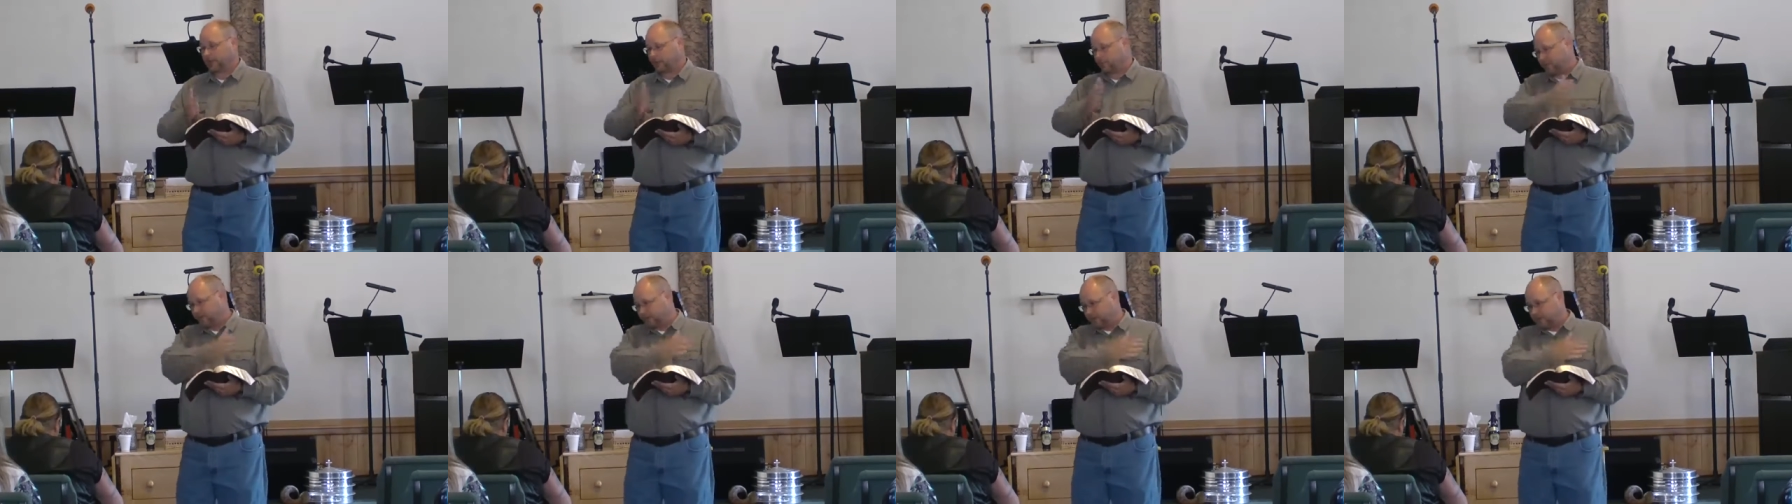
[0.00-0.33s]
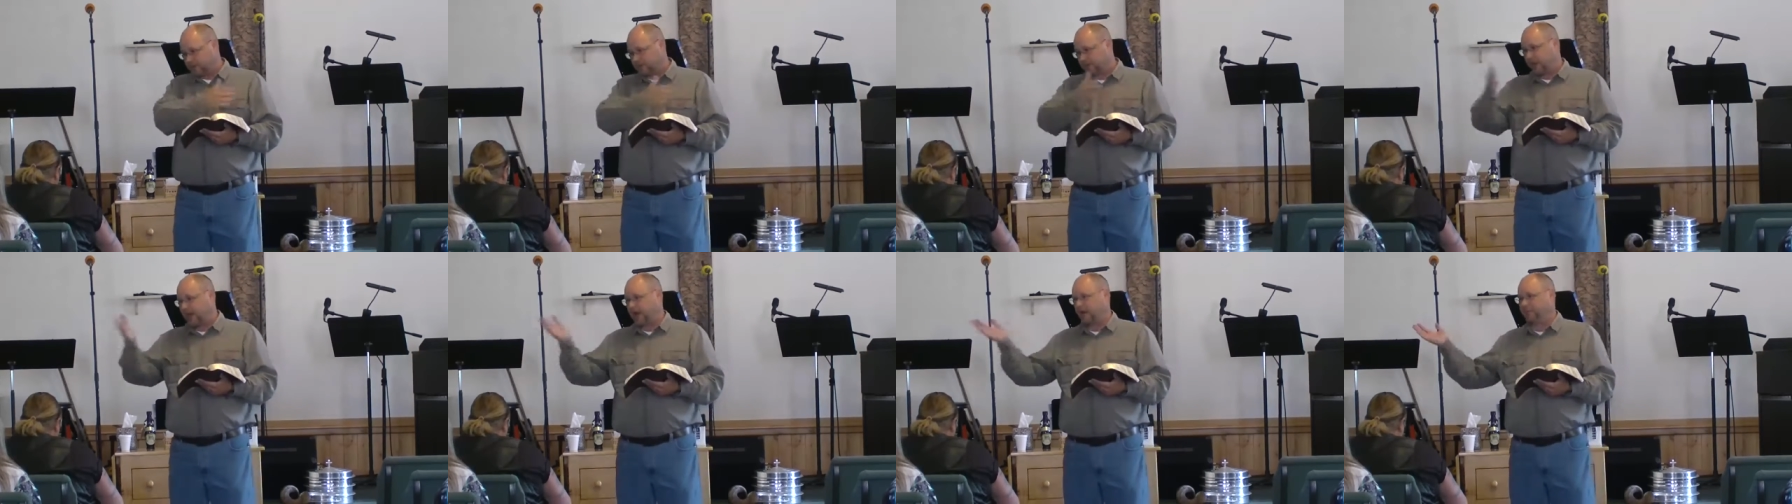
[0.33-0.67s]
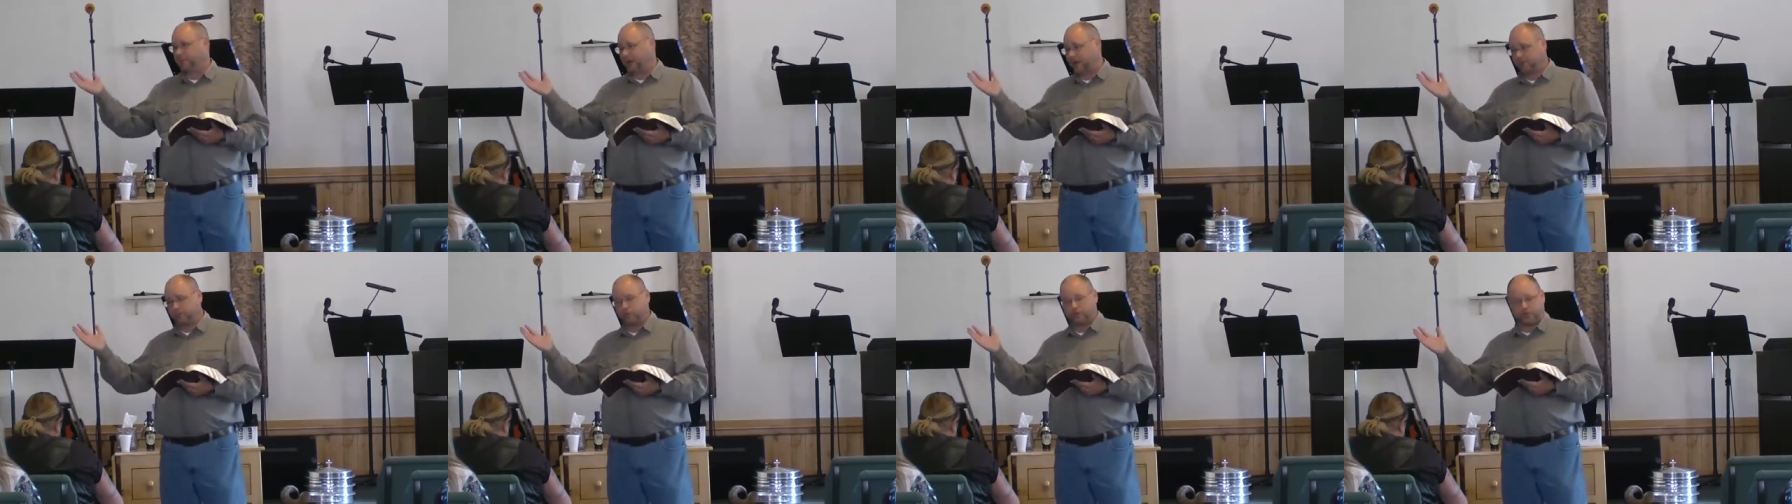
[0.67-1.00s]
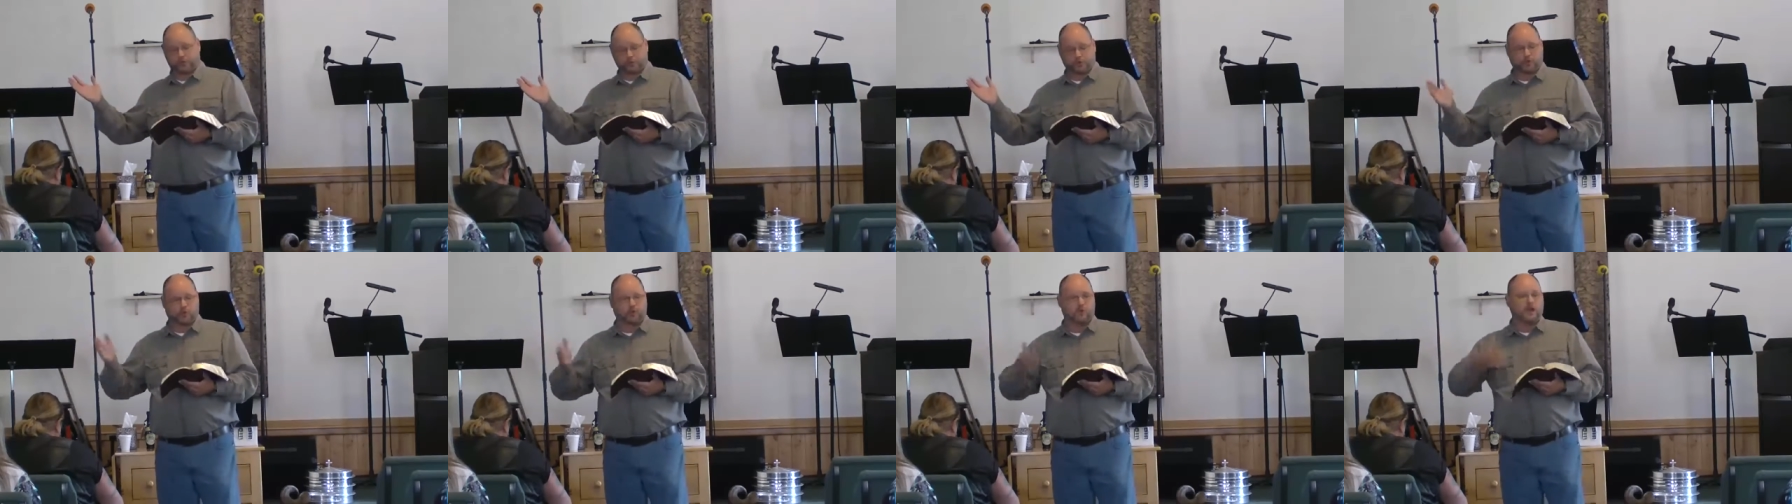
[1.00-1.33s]
I read the entire Bible
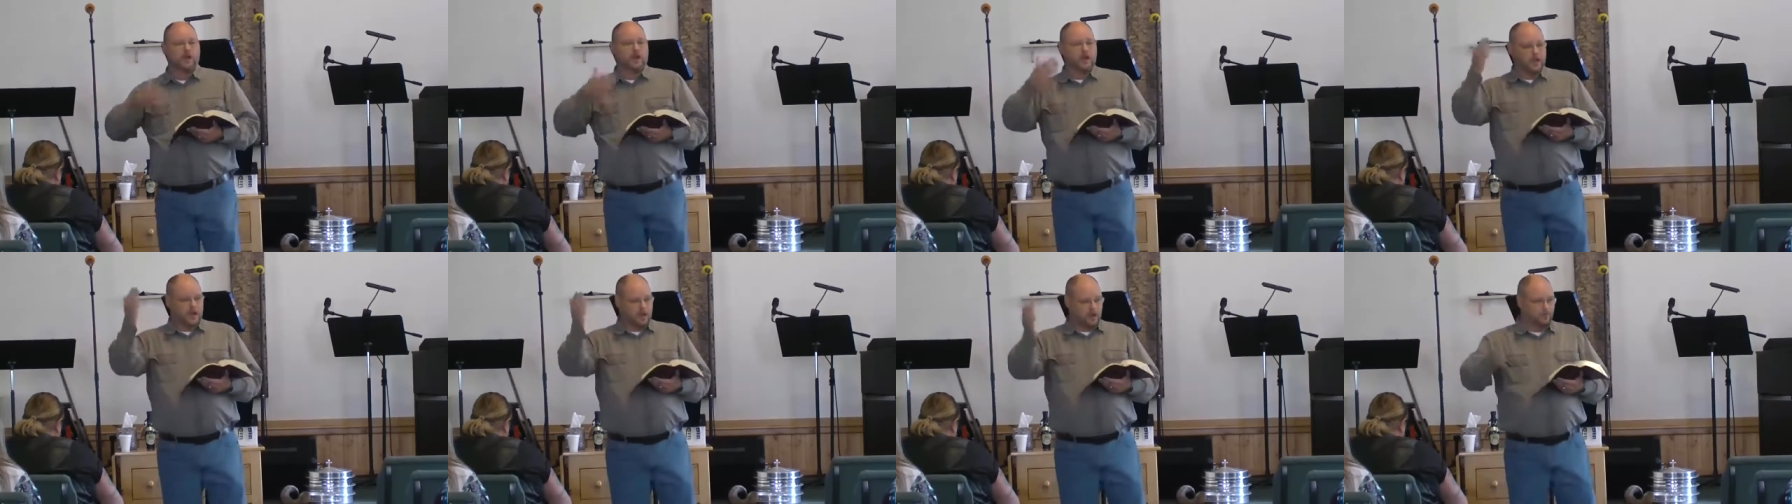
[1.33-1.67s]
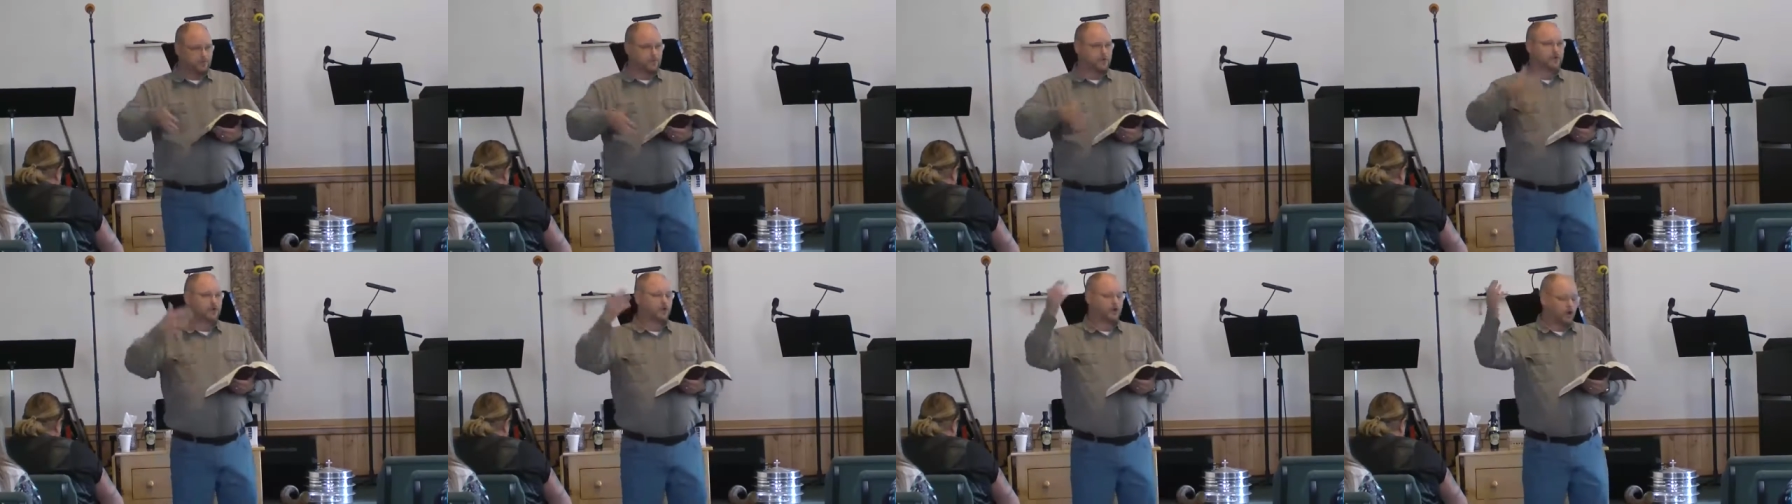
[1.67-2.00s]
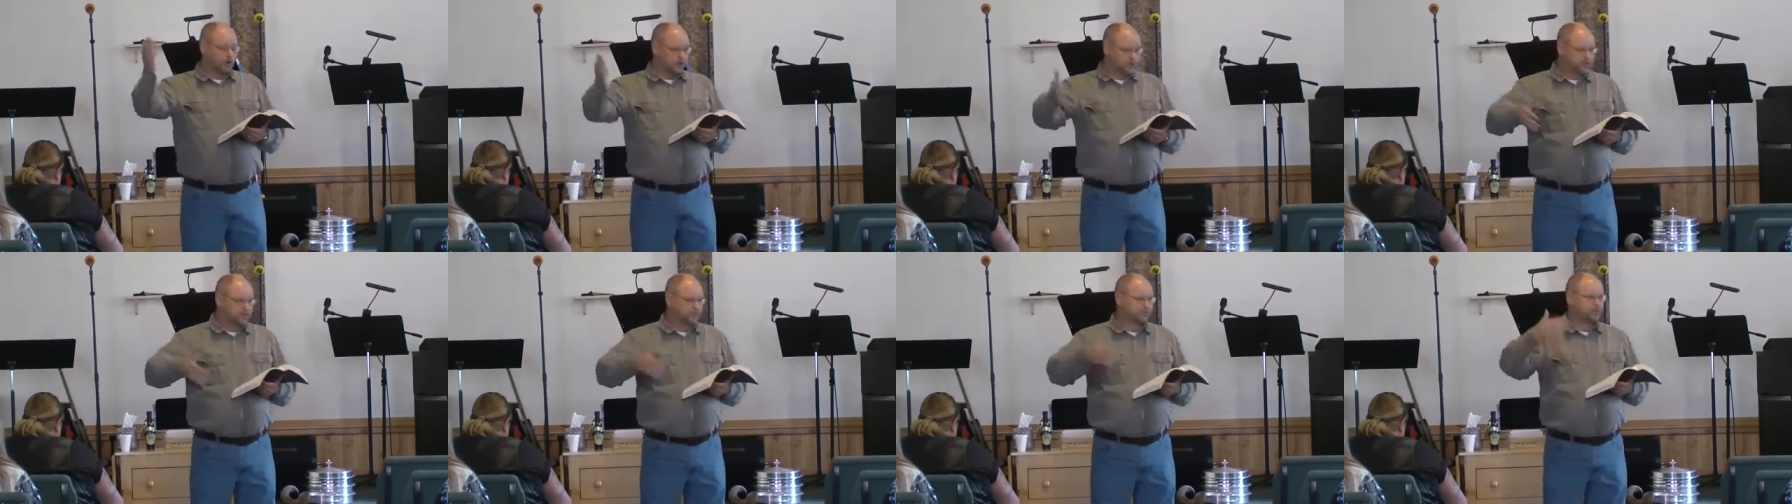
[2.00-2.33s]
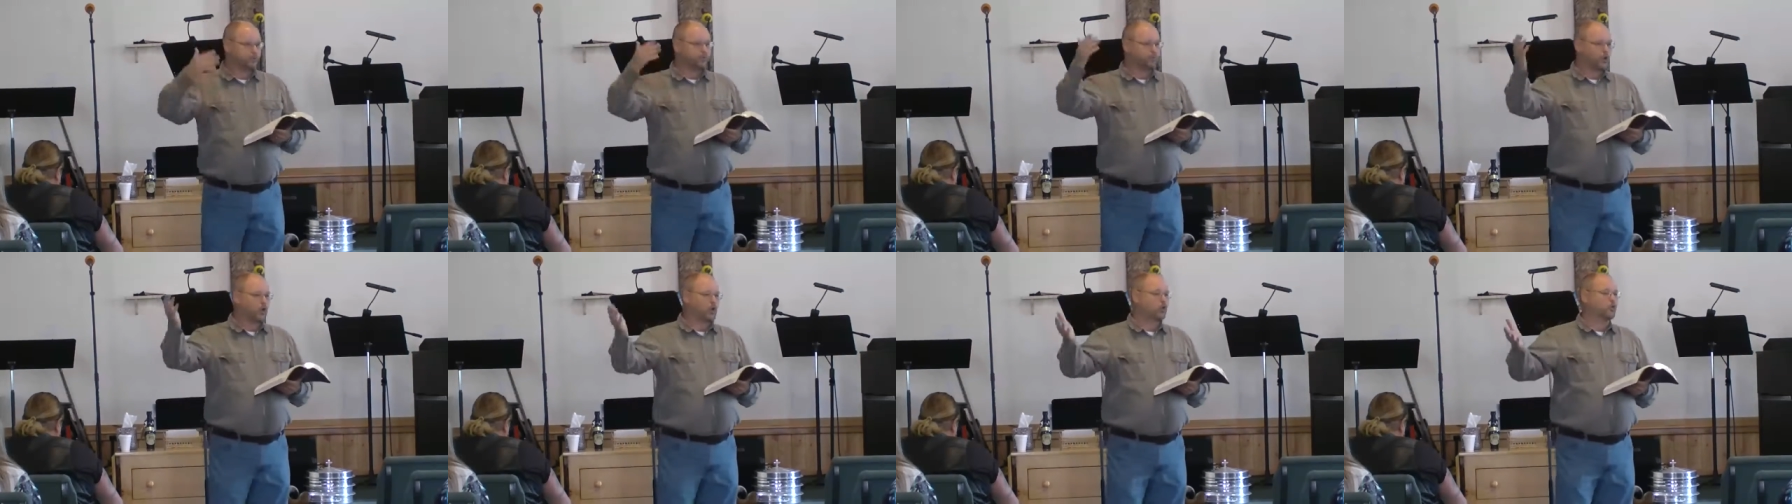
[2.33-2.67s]
through every year on a
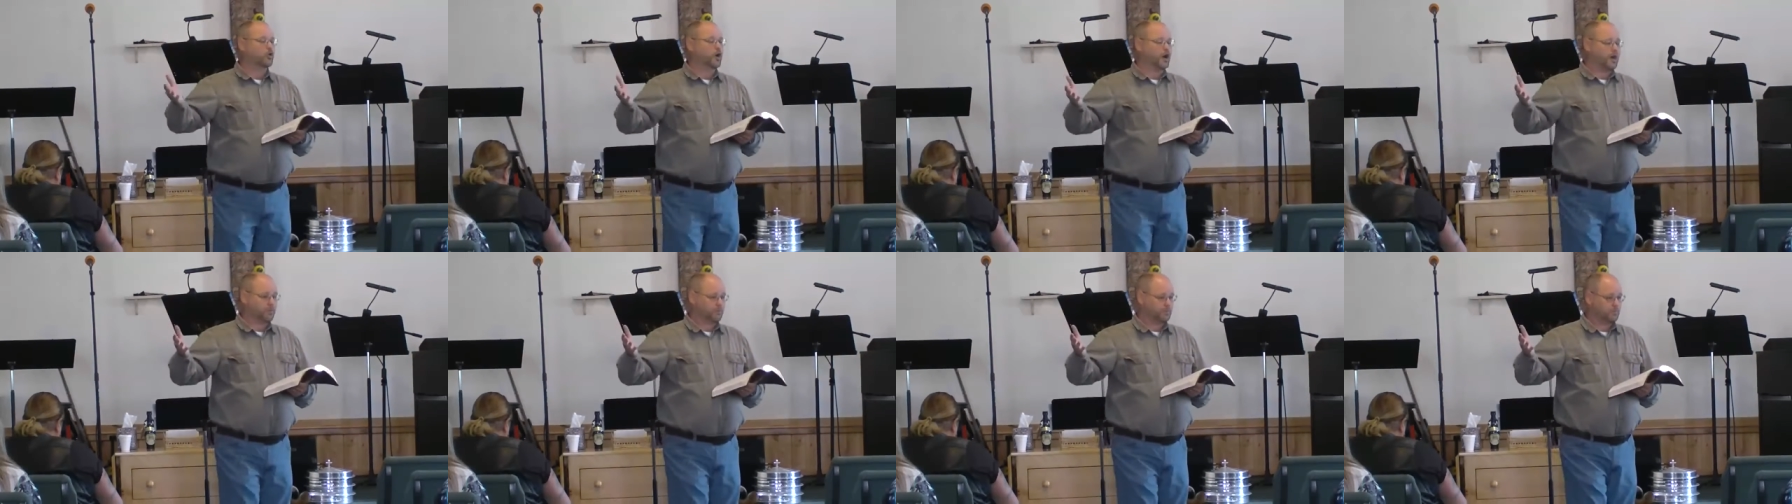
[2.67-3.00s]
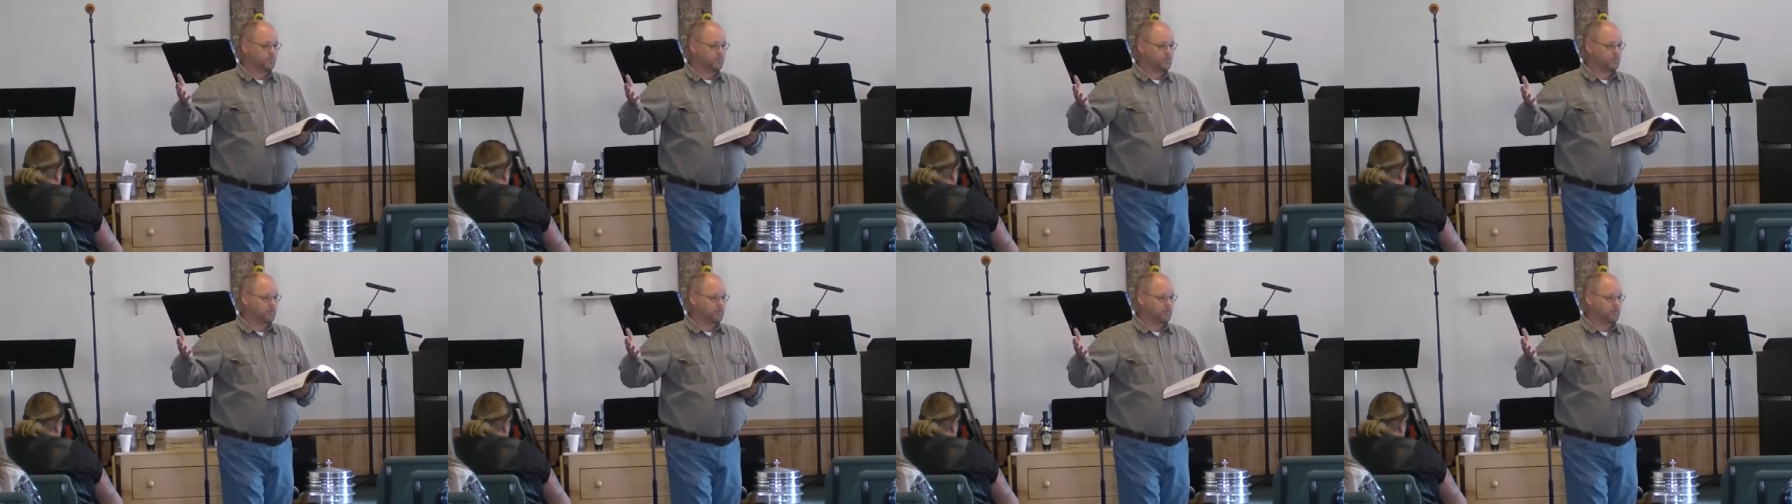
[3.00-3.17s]
different program.